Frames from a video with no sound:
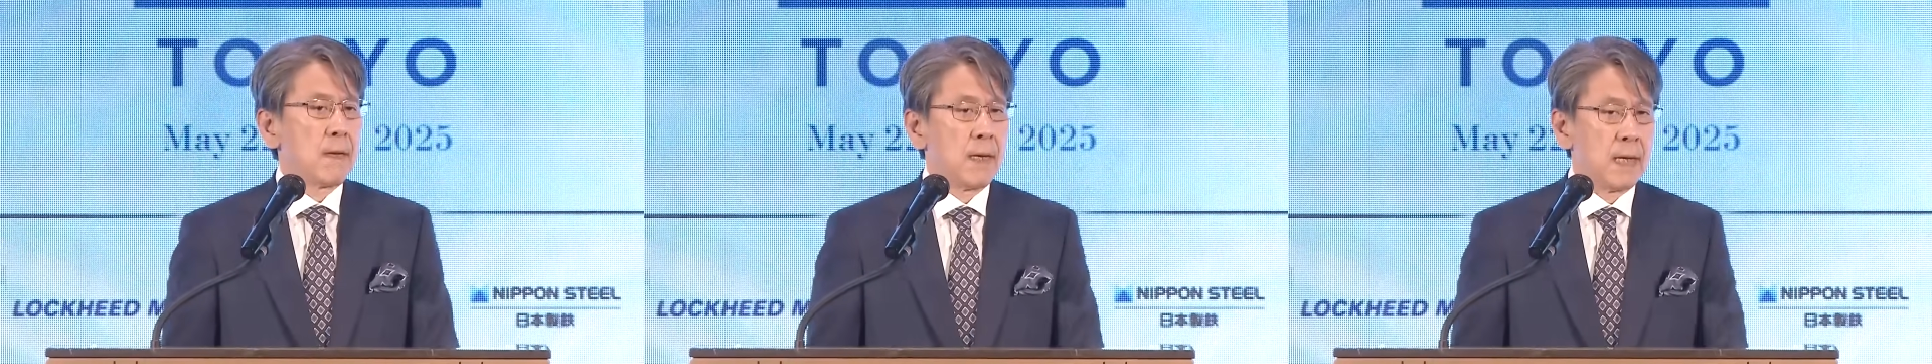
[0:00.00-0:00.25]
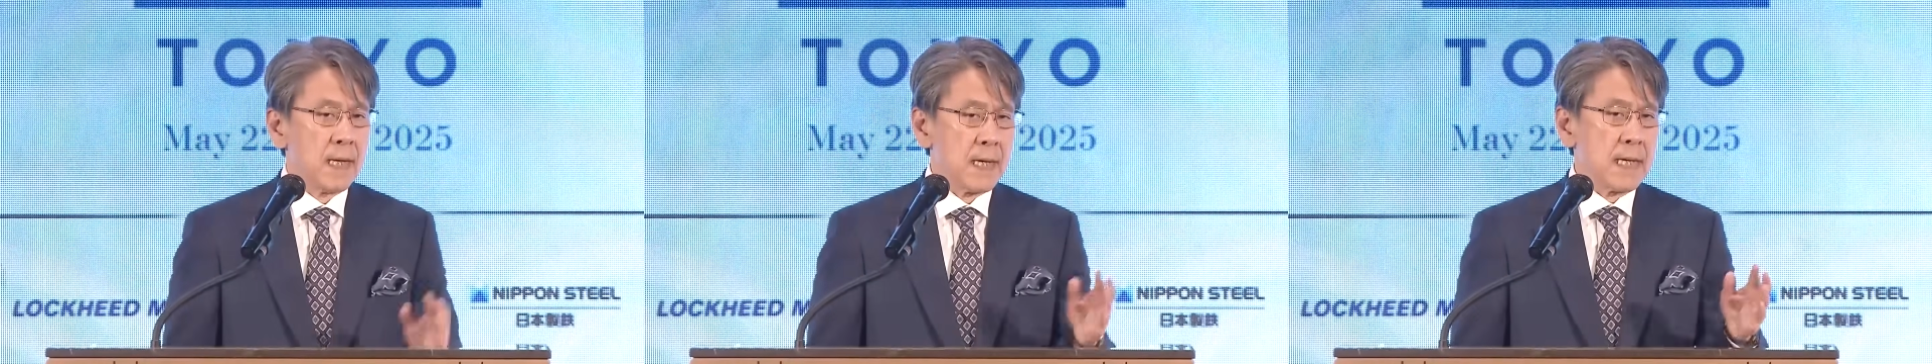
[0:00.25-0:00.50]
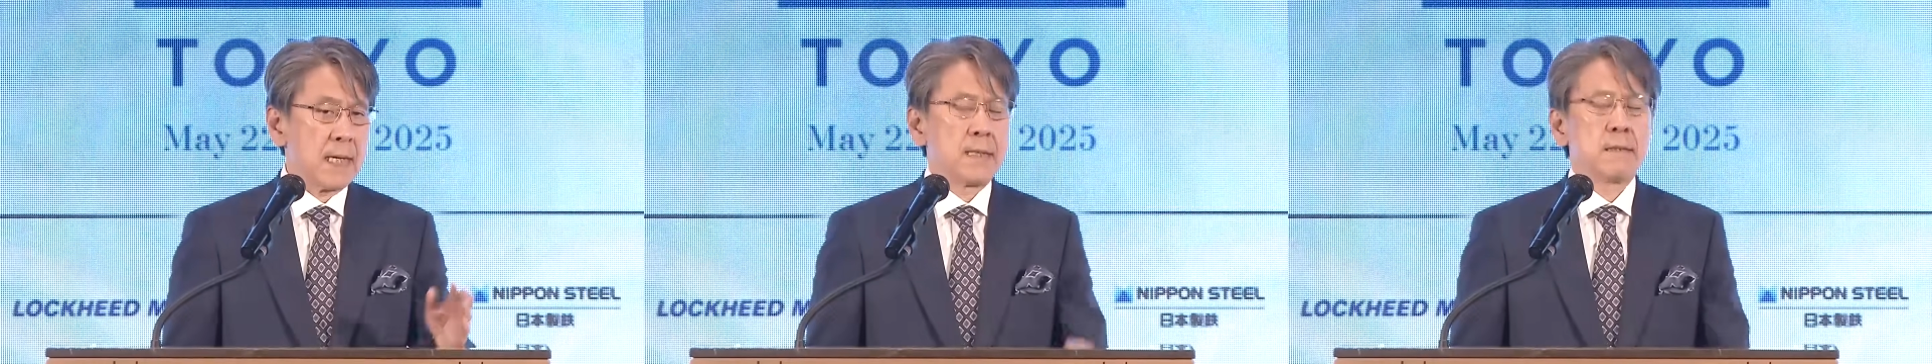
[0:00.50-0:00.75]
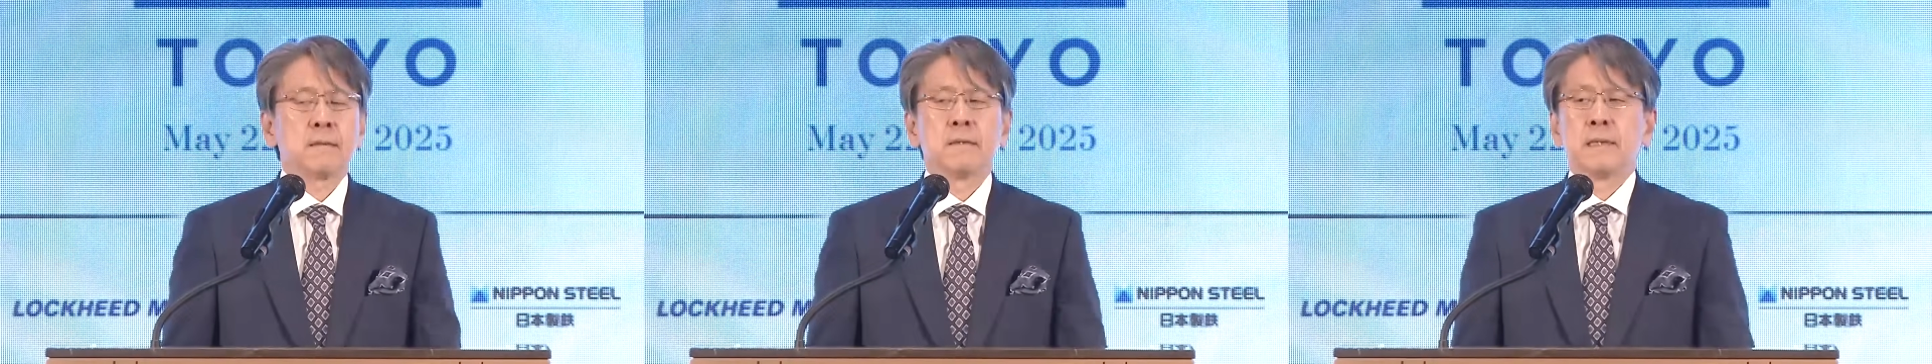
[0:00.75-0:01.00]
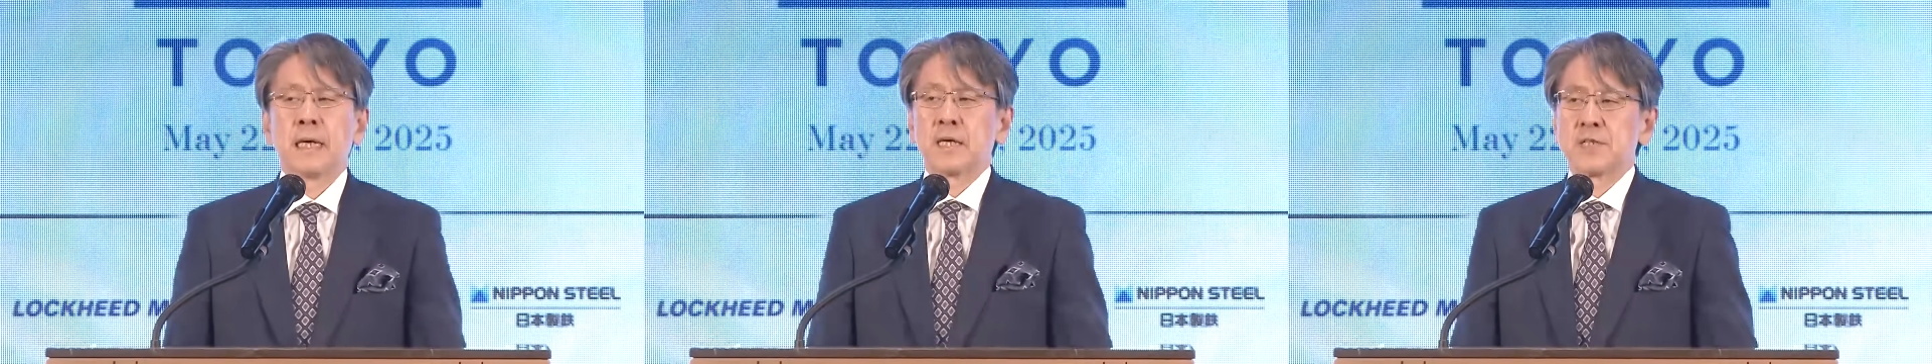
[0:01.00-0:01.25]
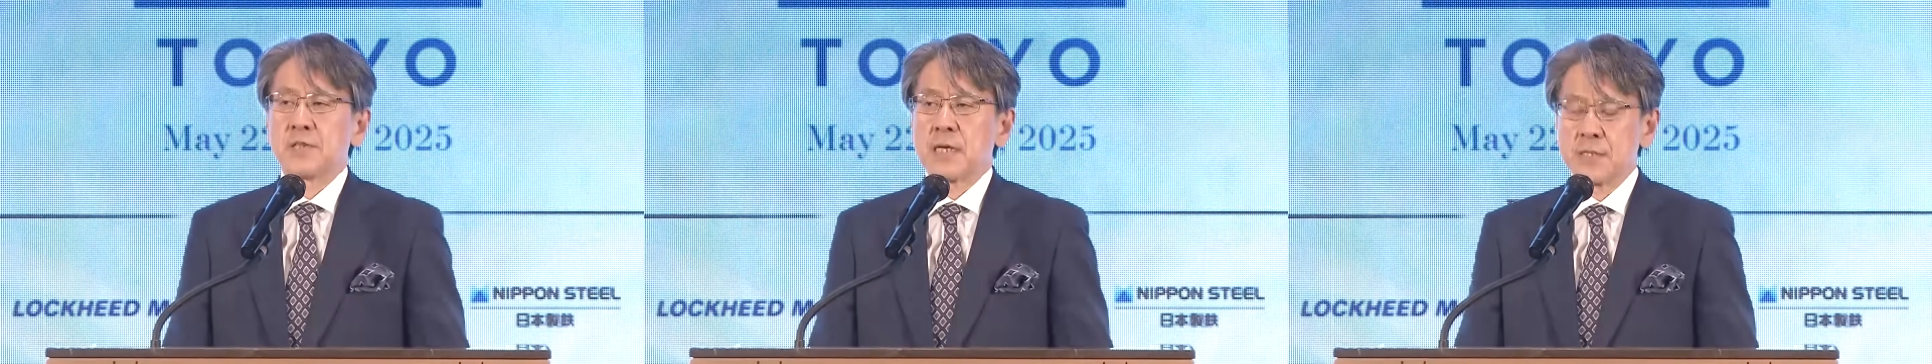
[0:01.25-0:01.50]
AI and
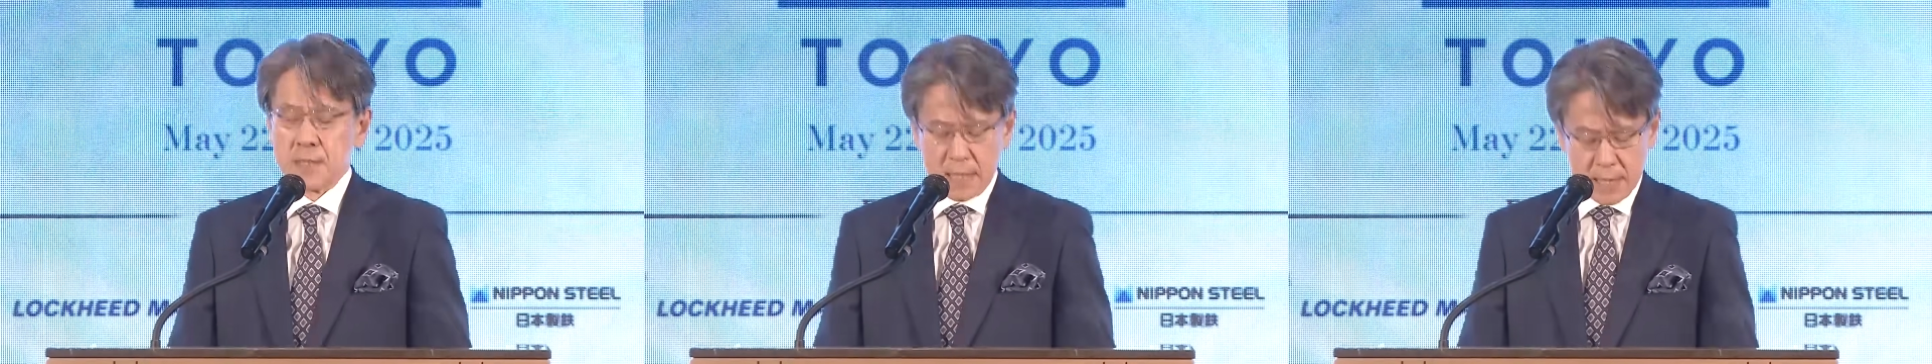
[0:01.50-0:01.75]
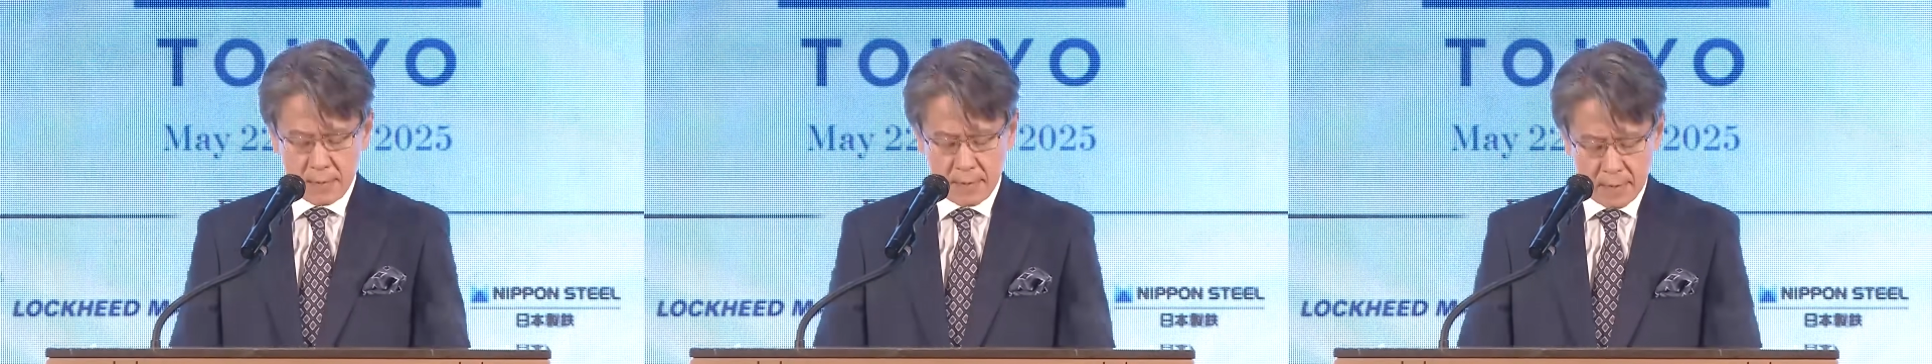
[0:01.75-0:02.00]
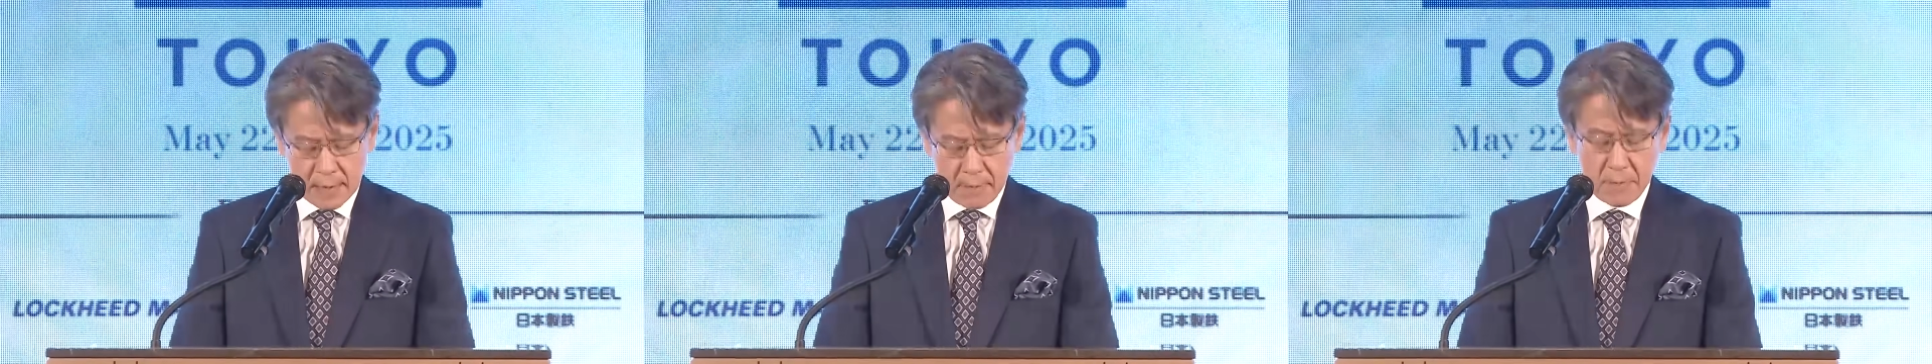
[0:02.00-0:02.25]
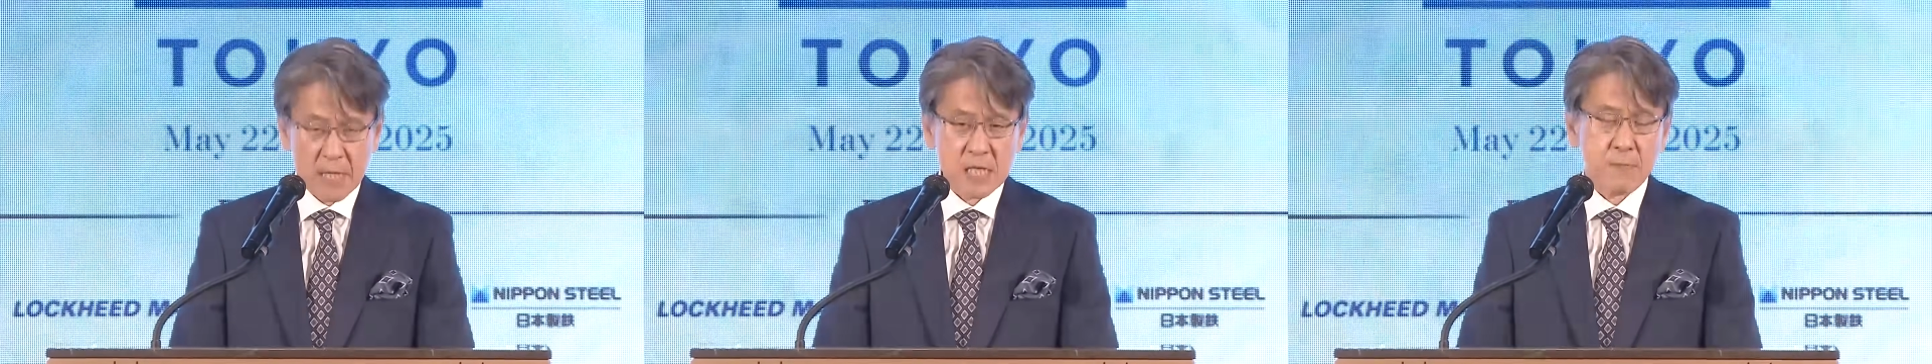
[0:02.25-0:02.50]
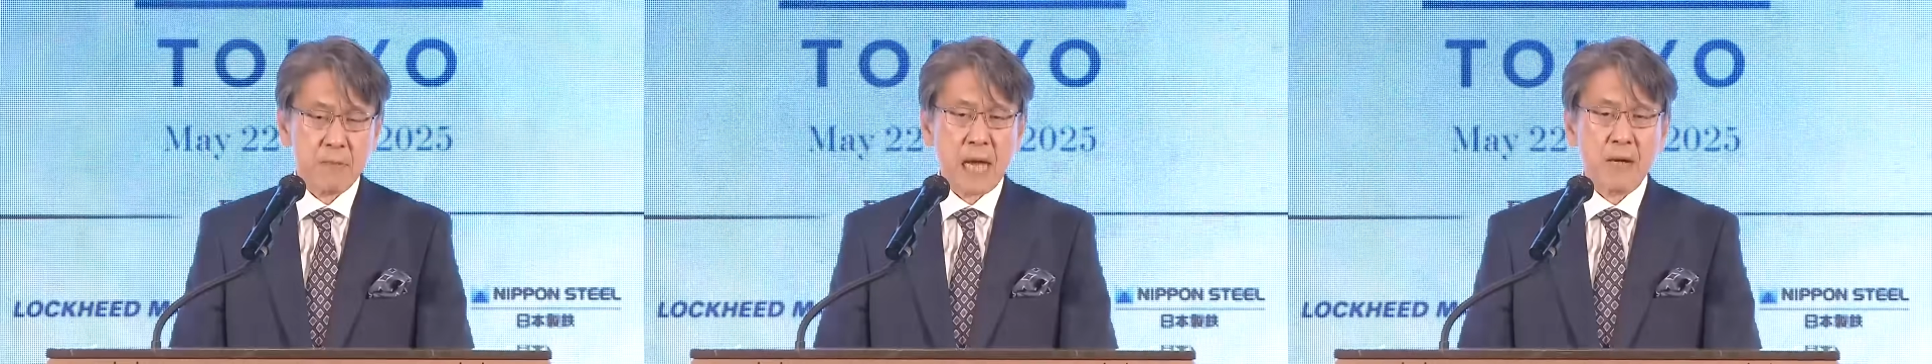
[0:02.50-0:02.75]
data center and investment,